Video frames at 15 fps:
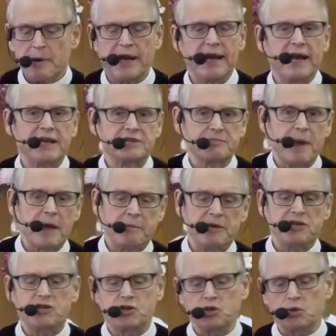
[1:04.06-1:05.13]
but it is
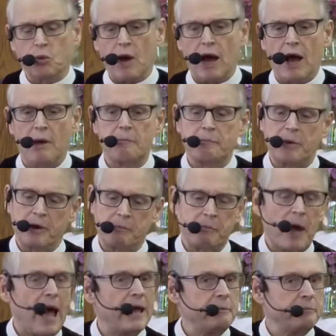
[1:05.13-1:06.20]
maybe to put
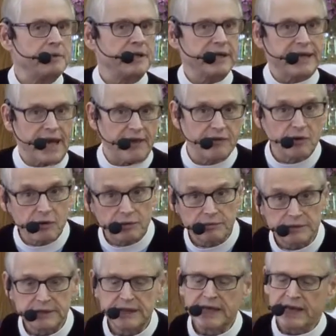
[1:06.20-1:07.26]
pipe together.
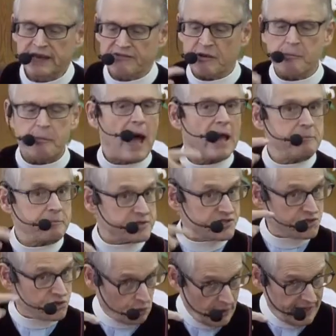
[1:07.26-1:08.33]
If a pipe
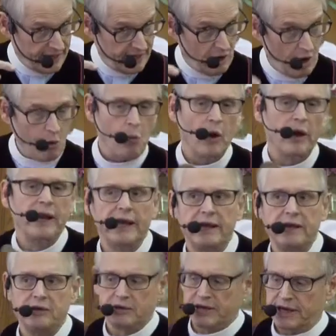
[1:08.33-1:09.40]
is threaded on one
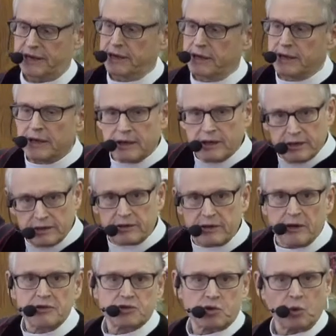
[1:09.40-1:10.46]
end, you can
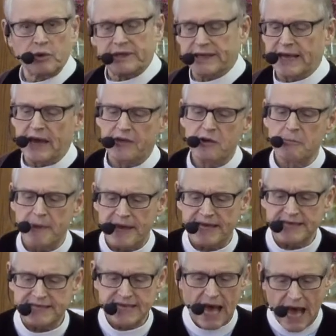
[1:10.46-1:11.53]
screw it together, make
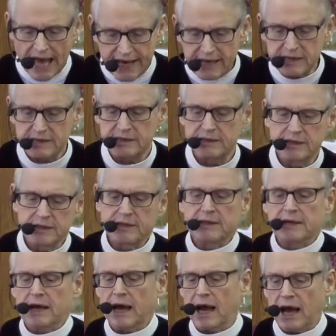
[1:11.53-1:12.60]
it tight.
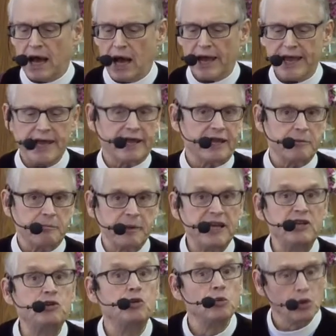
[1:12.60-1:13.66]
It could
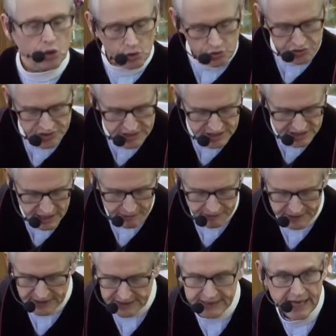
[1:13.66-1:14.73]
be to loosen
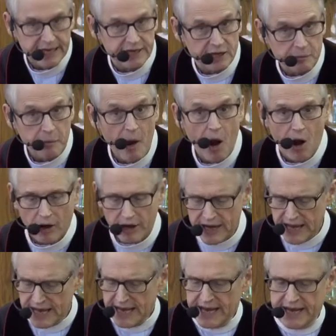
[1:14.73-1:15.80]
something to take it apart.
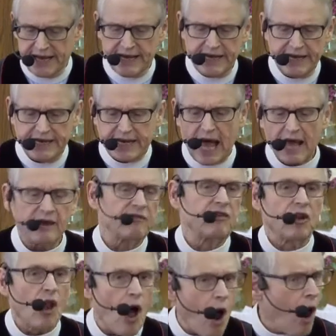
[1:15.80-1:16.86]
Any kind of
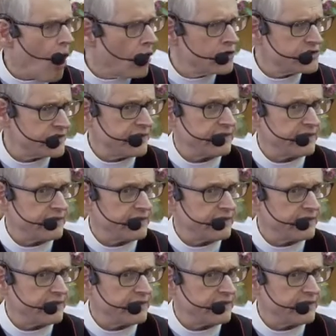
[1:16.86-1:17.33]
large